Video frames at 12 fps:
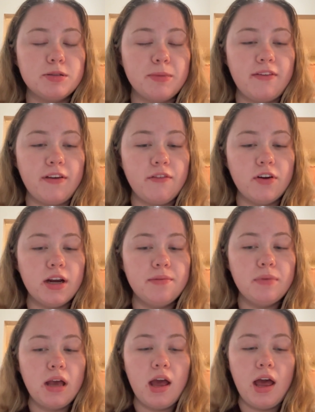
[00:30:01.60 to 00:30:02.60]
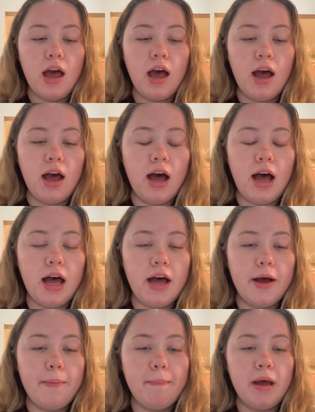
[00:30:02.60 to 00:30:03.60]
was my favorite.
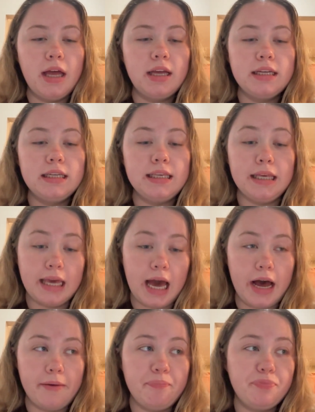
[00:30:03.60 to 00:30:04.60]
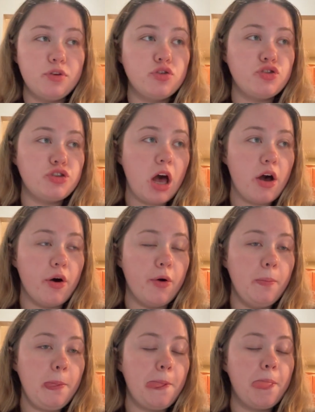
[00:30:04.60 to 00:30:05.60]
Um, yeah.
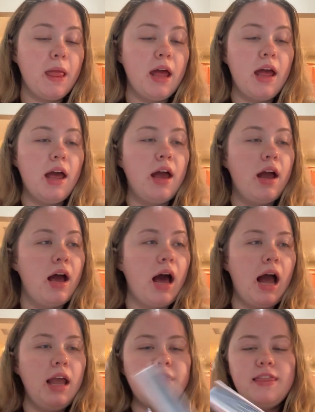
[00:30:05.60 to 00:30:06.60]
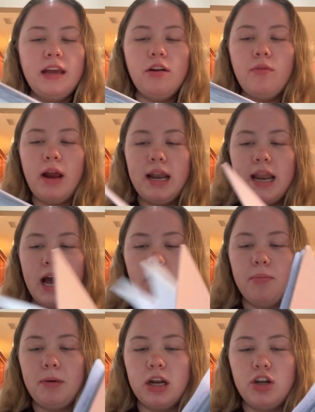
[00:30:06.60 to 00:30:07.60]
So I think right now
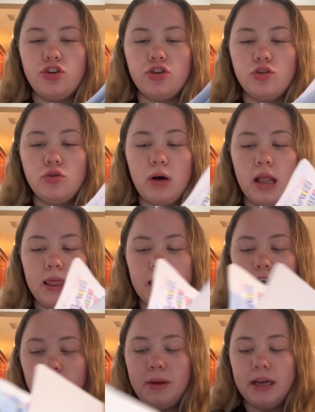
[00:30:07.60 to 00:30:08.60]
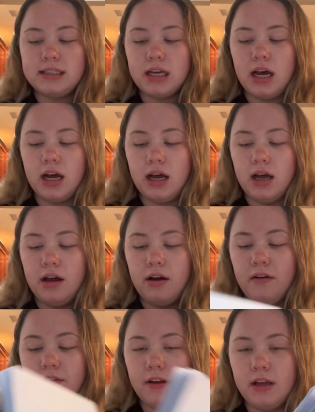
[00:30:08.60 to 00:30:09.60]
I'm gonna do a little bit
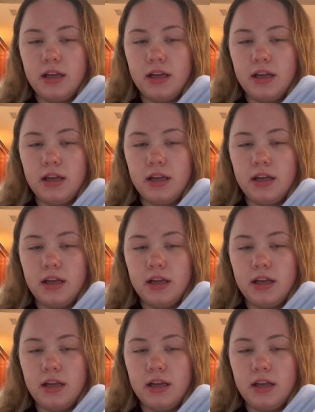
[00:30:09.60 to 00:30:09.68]
of